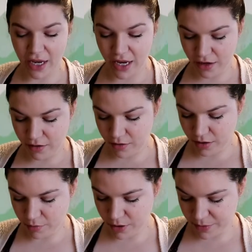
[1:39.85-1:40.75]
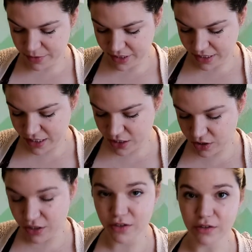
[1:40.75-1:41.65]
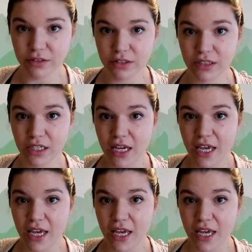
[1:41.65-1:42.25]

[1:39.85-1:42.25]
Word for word: I had the appointment with a lactation consultant.